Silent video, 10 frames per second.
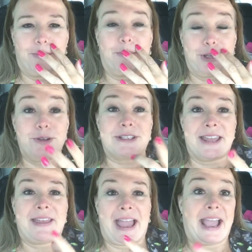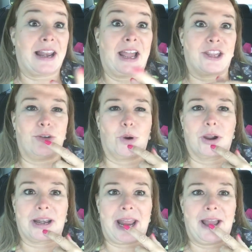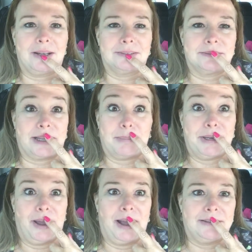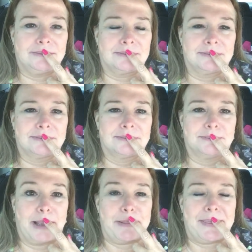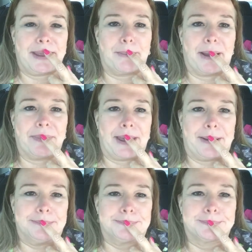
When you said that, act like you're working out, but not, made me think about that.